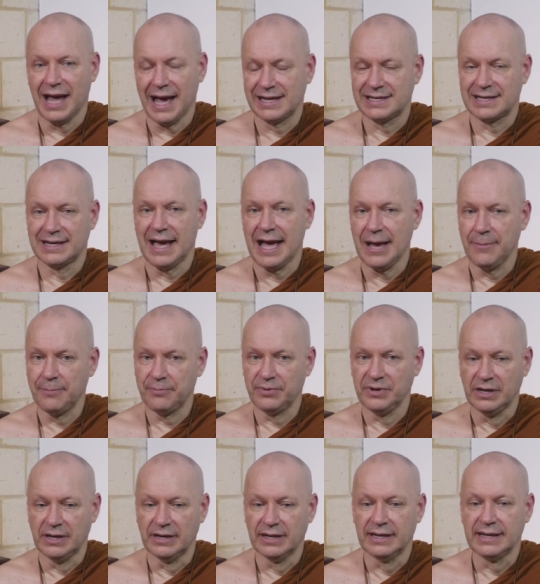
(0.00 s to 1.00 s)
actually
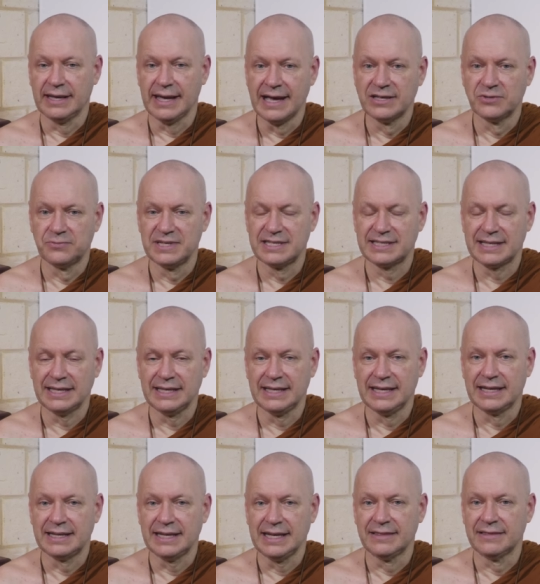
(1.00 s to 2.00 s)
happened, uh, as we see
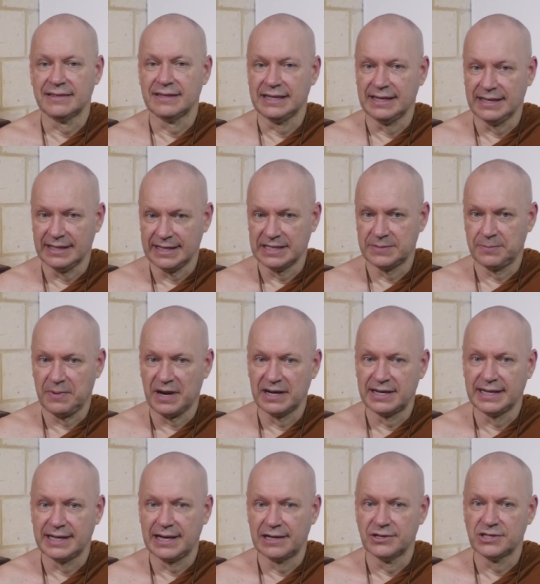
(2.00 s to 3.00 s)
it in the, this
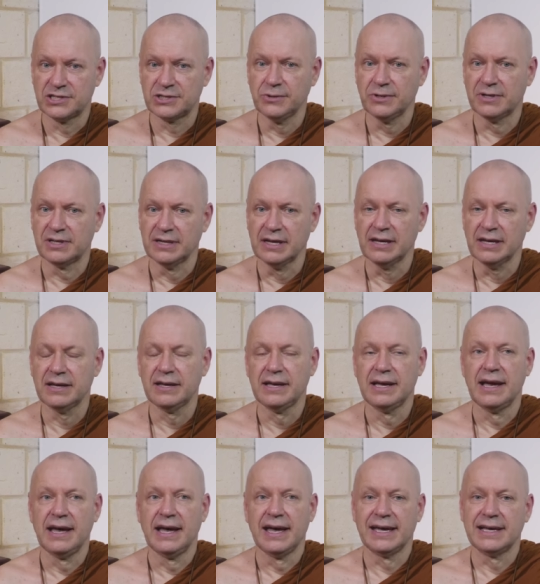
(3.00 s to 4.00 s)
particular sutta,
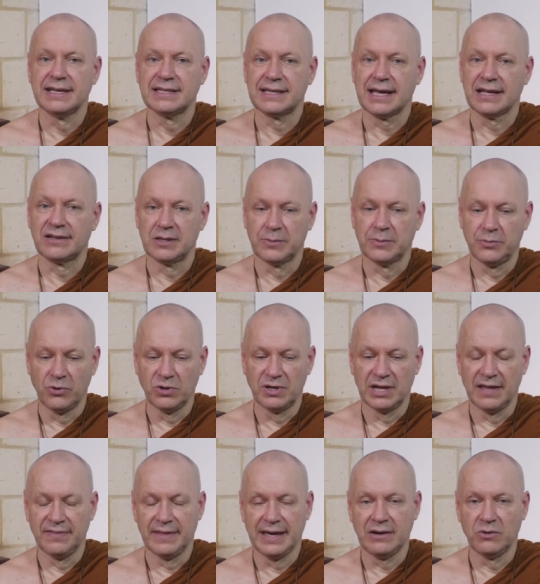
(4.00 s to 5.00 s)
is that the
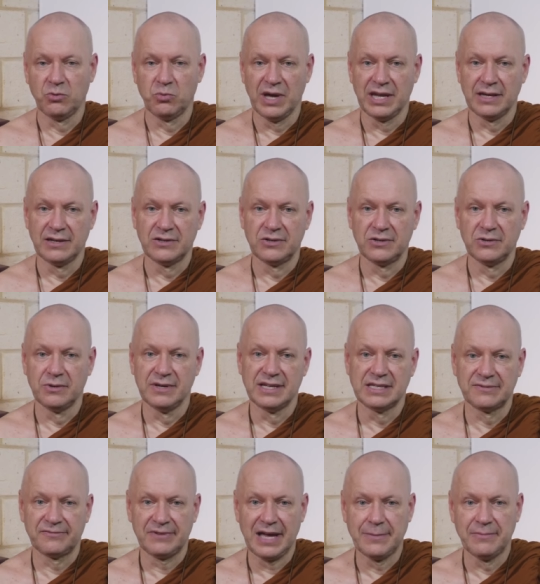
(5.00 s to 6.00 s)
Buddha then went to
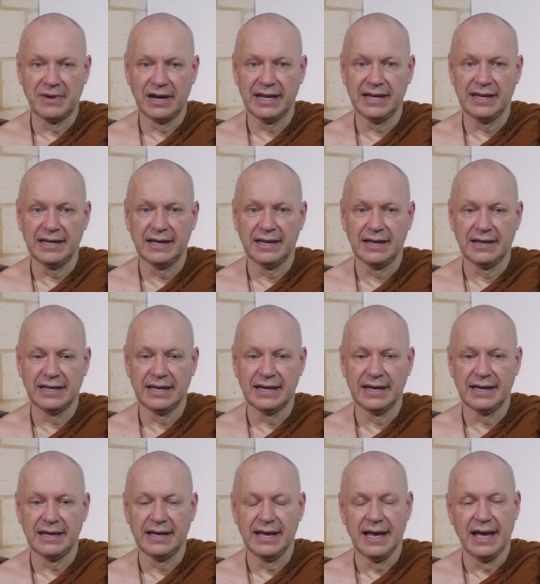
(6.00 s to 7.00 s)
his family,
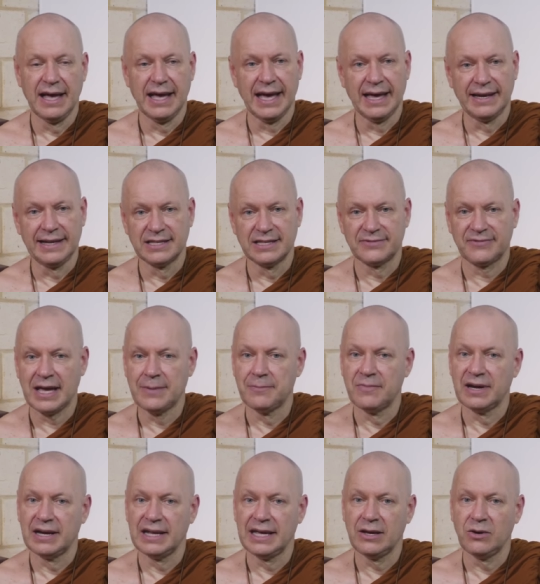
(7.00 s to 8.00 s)
yeah, and his
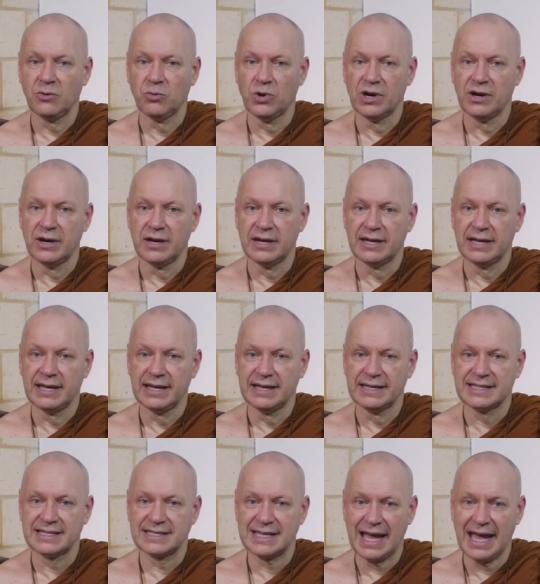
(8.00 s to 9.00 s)
family were
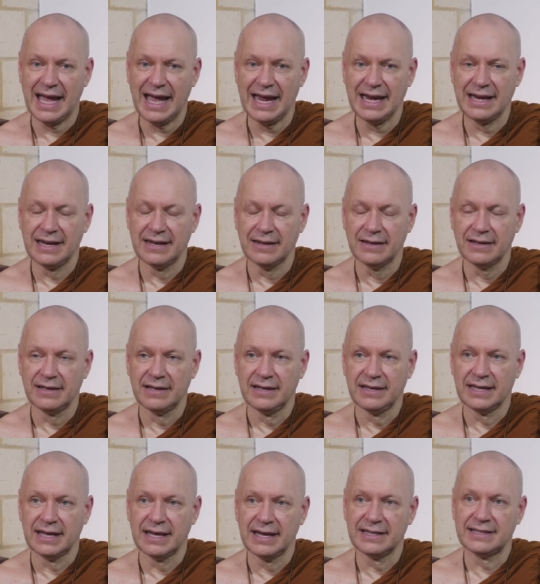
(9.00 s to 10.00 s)
sad.
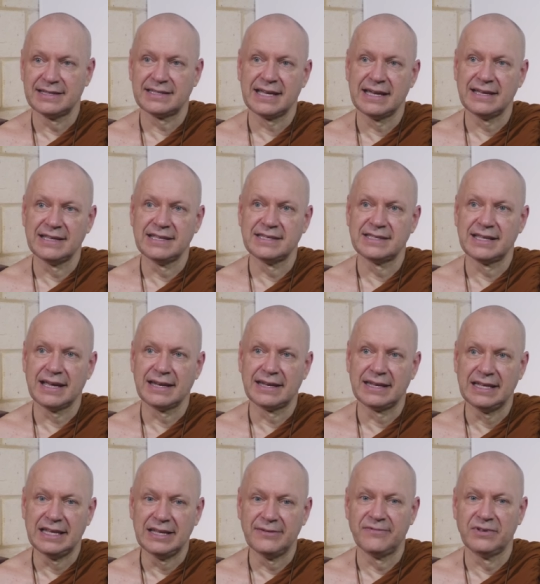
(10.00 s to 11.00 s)
Yeah, it says that
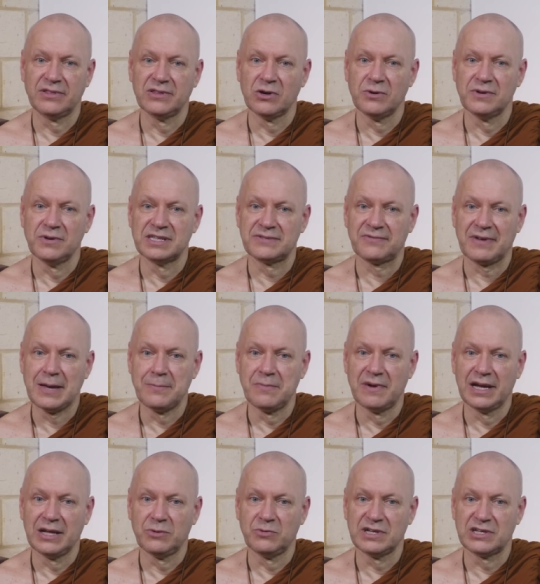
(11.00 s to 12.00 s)
even though his
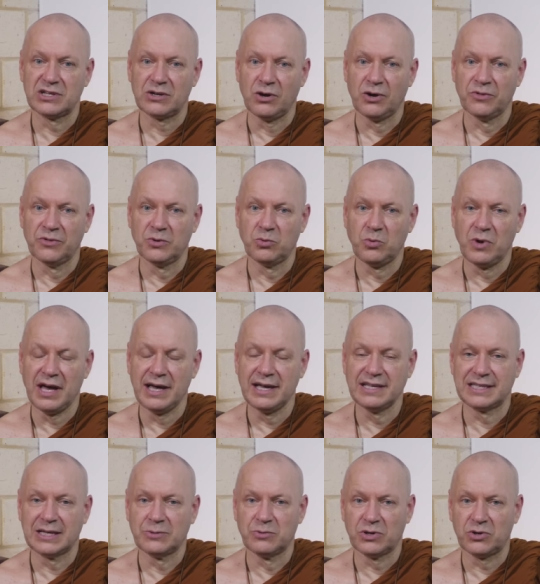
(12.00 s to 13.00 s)
family wished
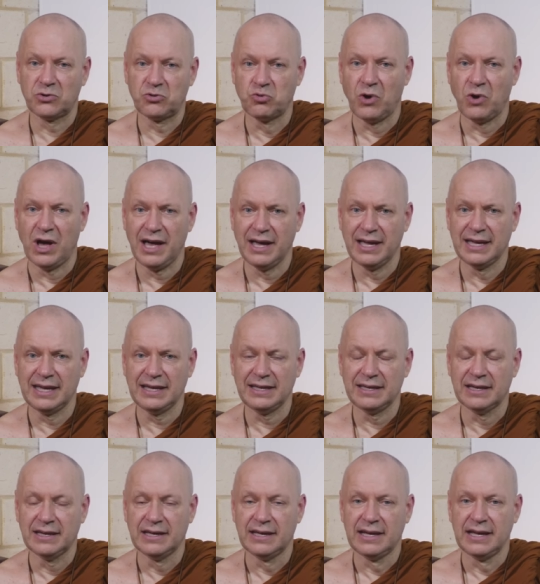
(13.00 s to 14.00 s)
otherwise, they were
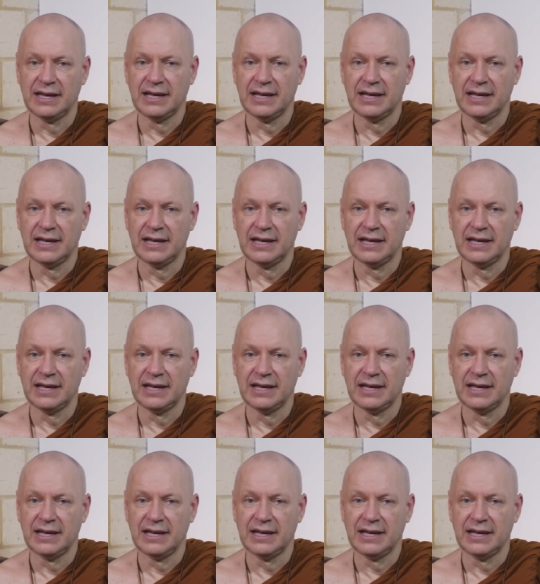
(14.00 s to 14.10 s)
crying.